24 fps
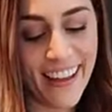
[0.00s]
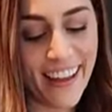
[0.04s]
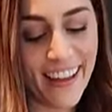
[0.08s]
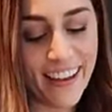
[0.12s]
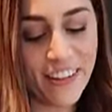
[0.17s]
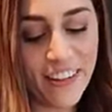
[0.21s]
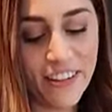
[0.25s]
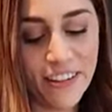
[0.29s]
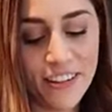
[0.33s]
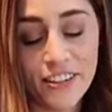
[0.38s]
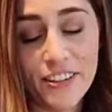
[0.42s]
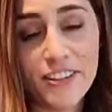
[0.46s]
I
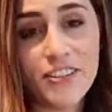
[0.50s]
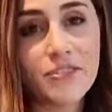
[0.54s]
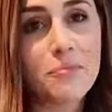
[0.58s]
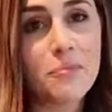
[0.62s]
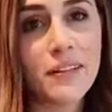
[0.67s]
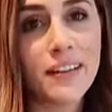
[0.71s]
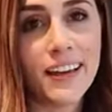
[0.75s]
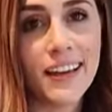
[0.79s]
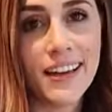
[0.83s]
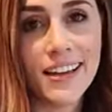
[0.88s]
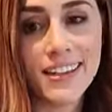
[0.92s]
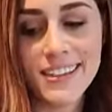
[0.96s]
couldn't have
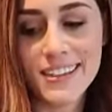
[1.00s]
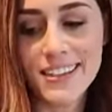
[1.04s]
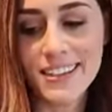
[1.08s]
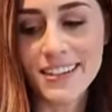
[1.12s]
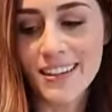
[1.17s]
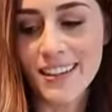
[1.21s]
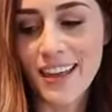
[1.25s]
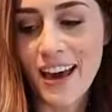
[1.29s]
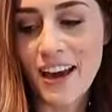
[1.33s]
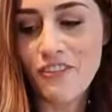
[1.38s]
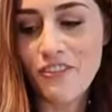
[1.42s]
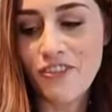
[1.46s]
planned
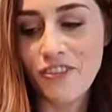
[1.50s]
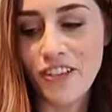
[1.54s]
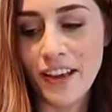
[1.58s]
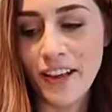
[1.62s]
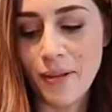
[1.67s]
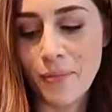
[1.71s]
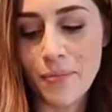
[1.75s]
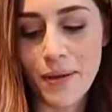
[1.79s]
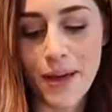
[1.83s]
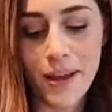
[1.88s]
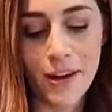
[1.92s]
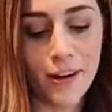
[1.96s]
that
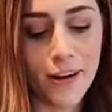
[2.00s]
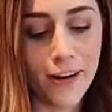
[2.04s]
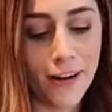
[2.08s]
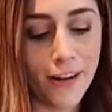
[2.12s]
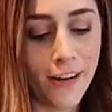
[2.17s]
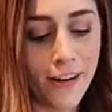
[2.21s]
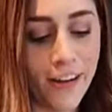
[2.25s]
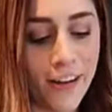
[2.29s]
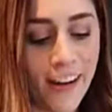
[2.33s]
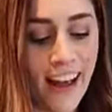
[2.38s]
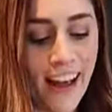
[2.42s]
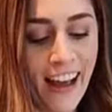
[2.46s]
fail better,
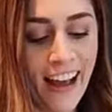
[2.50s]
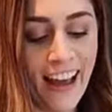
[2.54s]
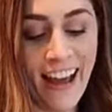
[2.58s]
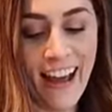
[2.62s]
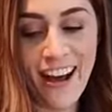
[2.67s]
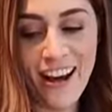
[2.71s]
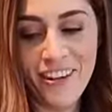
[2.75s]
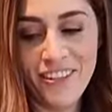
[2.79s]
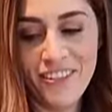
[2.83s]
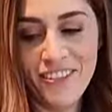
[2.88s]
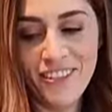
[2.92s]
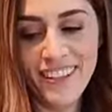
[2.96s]
could I
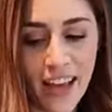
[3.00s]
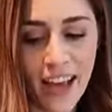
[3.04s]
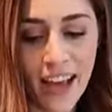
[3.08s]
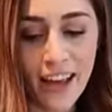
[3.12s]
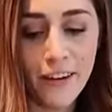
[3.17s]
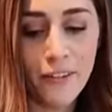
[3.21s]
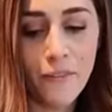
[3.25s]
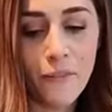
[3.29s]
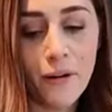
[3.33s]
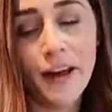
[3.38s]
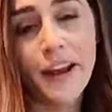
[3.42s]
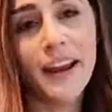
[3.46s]
have? I
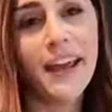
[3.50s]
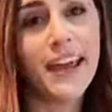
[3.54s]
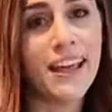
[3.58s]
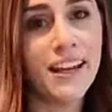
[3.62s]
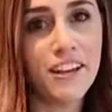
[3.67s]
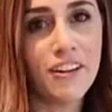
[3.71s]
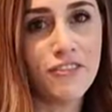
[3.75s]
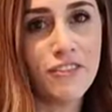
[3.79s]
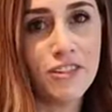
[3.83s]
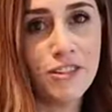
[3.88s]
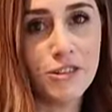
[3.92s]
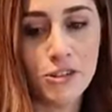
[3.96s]
don't want
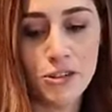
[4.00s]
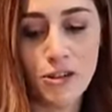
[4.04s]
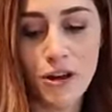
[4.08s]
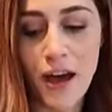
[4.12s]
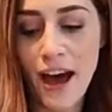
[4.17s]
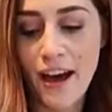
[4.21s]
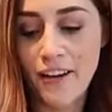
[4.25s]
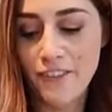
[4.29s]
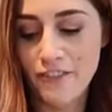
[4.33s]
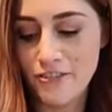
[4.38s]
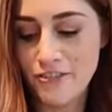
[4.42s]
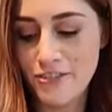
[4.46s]
any of you to
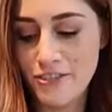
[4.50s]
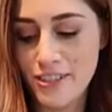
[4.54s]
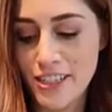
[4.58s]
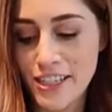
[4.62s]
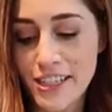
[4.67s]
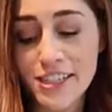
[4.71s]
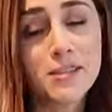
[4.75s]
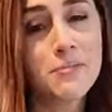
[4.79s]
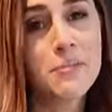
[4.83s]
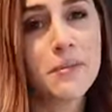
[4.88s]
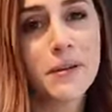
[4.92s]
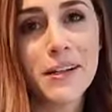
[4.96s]
have to
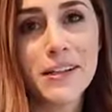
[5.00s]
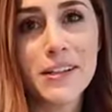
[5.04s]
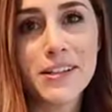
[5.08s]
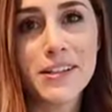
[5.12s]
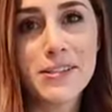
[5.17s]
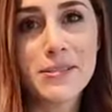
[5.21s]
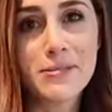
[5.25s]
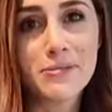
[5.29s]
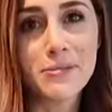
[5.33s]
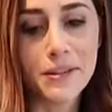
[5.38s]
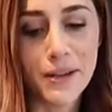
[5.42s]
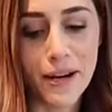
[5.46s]

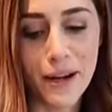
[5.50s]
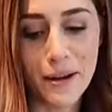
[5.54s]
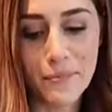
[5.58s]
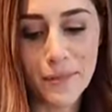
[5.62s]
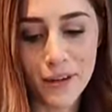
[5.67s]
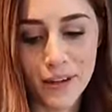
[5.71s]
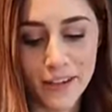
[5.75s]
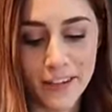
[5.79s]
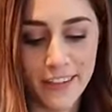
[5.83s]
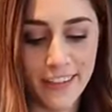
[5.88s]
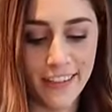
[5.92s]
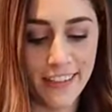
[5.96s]
experience what I'm
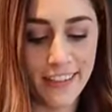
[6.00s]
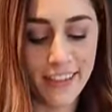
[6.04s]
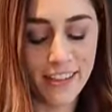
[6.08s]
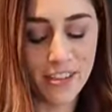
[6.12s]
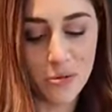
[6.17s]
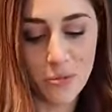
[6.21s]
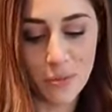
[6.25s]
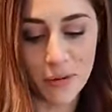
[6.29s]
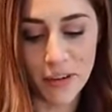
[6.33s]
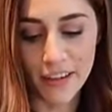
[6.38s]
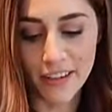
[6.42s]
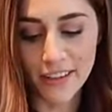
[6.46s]
currently
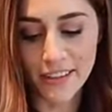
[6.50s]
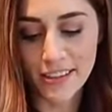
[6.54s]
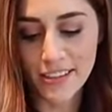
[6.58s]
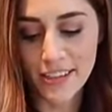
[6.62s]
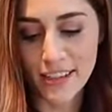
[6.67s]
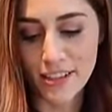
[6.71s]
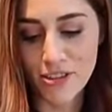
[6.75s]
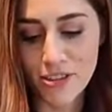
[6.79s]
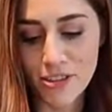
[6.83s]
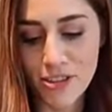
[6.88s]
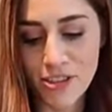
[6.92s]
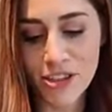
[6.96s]

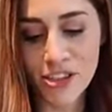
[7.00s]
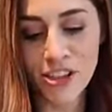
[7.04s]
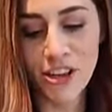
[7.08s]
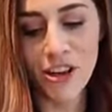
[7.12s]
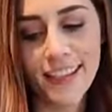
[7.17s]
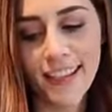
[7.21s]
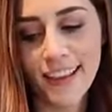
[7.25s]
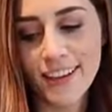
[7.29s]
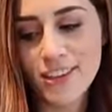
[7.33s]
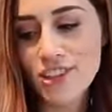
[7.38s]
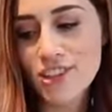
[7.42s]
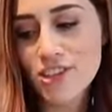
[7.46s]
experiencing. So
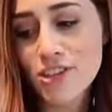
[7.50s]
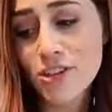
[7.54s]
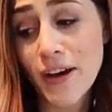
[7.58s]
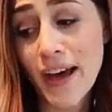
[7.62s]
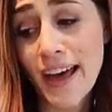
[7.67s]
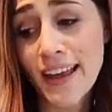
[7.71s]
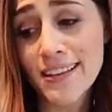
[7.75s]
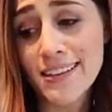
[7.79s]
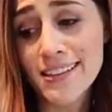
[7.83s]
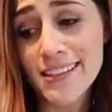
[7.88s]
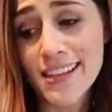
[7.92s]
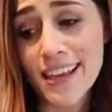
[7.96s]
let's just go
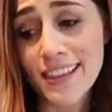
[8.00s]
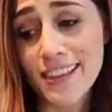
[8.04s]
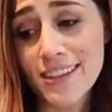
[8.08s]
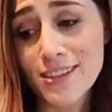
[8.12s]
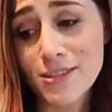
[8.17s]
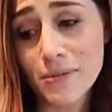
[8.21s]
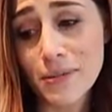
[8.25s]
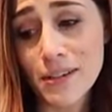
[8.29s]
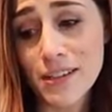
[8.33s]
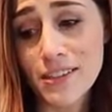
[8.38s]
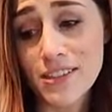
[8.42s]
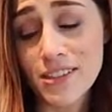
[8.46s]
ahead and say this
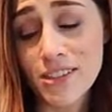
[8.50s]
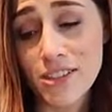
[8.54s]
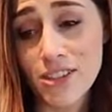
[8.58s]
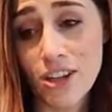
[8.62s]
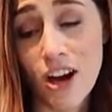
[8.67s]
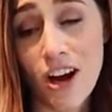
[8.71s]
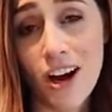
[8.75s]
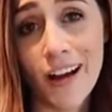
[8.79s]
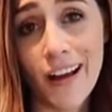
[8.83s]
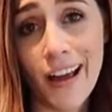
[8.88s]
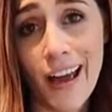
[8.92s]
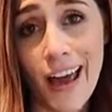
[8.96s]
one is a
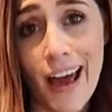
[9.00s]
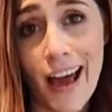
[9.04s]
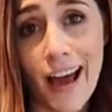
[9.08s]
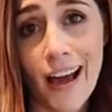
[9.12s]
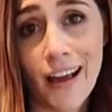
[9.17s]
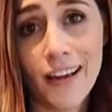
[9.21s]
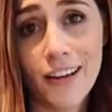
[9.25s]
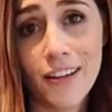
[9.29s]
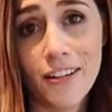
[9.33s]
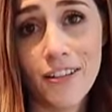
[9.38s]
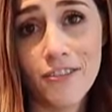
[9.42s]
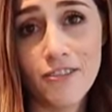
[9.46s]
dog
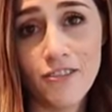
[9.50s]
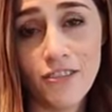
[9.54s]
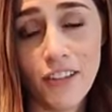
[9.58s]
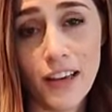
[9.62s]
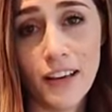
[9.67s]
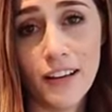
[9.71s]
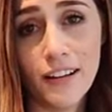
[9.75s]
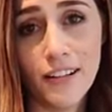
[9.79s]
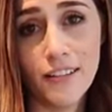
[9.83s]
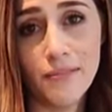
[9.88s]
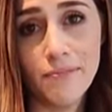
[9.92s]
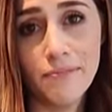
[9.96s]
hack
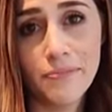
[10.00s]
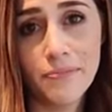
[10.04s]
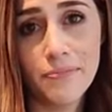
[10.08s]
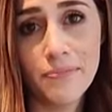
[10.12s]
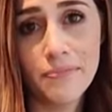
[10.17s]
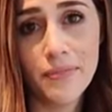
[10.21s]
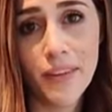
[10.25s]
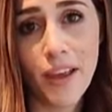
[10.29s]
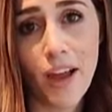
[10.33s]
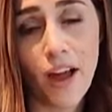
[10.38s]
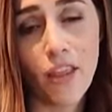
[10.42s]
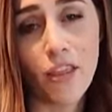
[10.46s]
fail.
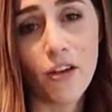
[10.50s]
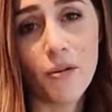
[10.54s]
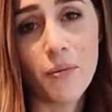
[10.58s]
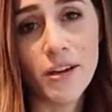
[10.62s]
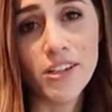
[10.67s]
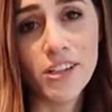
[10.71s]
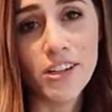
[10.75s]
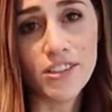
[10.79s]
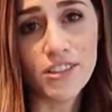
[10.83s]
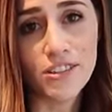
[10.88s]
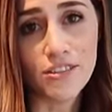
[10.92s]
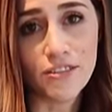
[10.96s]
Although my
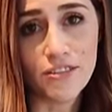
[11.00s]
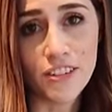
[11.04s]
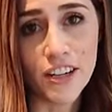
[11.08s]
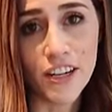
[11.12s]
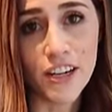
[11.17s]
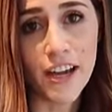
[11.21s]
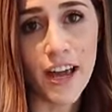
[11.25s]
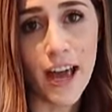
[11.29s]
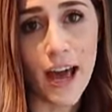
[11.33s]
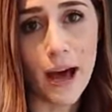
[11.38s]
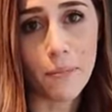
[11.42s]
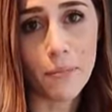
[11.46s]
dogs are
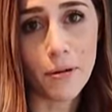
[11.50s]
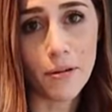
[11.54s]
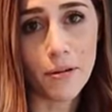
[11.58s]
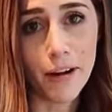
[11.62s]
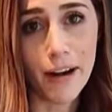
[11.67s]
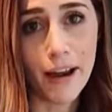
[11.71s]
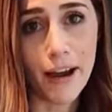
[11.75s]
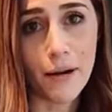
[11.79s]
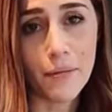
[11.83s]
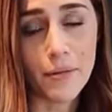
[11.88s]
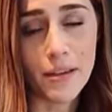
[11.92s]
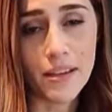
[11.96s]
very happy right
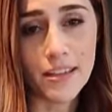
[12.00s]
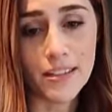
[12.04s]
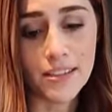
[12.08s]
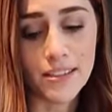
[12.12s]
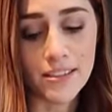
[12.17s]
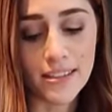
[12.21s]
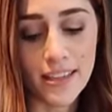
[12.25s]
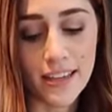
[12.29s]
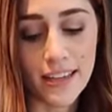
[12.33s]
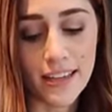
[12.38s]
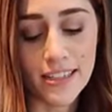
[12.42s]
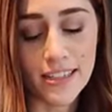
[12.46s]
now
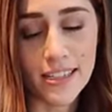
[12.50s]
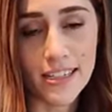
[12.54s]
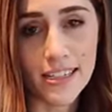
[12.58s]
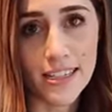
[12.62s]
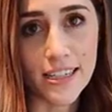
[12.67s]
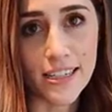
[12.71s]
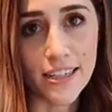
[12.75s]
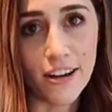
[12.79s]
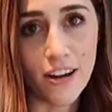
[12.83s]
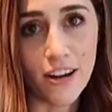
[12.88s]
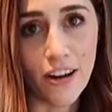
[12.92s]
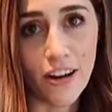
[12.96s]
because they get to
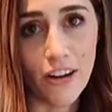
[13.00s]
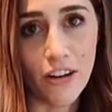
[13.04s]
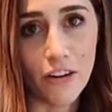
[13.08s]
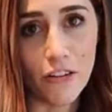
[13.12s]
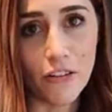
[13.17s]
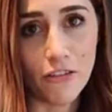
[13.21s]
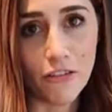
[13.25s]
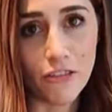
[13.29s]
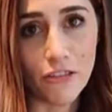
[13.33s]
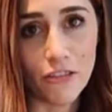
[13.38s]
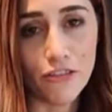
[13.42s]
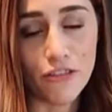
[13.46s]
eat all
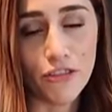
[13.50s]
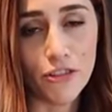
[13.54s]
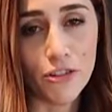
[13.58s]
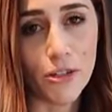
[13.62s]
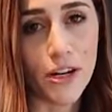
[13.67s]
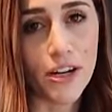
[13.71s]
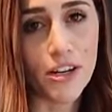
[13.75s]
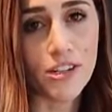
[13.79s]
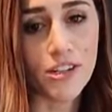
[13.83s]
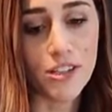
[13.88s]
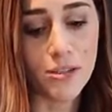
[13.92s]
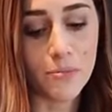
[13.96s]
of the food
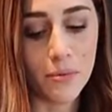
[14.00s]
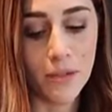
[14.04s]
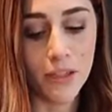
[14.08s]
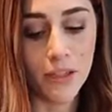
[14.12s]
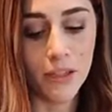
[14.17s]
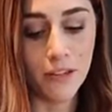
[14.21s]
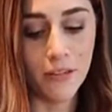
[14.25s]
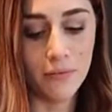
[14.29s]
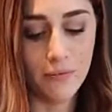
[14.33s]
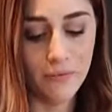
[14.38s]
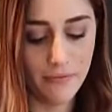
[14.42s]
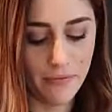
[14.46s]
I just
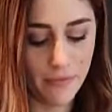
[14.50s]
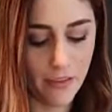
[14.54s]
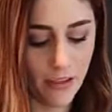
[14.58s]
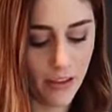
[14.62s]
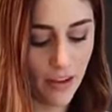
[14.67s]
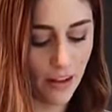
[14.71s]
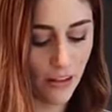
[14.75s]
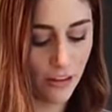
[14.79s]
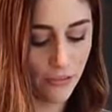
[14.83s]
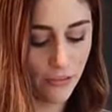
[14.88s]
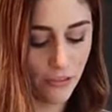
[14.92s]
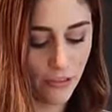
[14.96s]
spilled
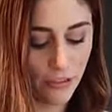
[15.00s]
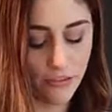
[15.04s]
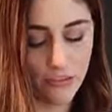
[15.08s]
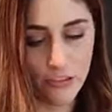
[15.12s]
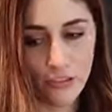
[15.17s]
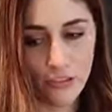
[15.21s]
all over the